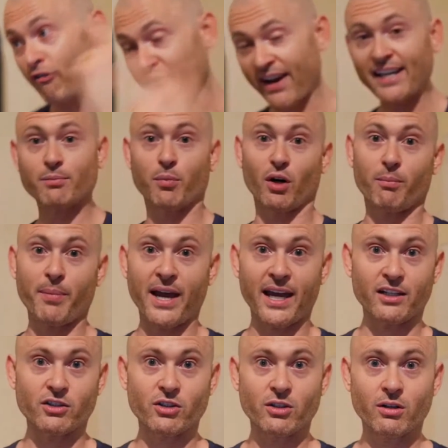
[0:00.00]
Facebook
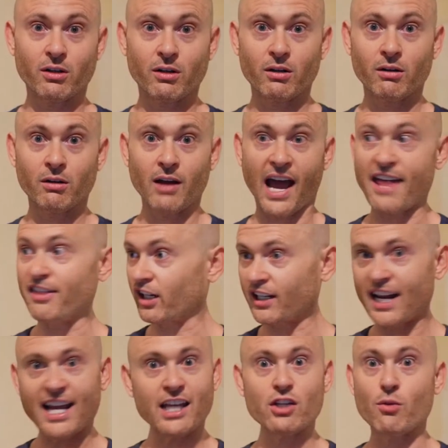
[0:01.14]
page, and they're going
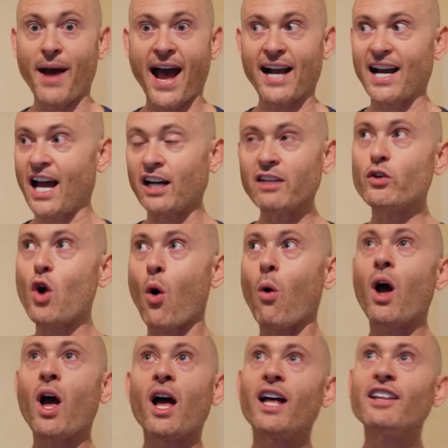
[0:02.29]
to hit you back. I don't even know.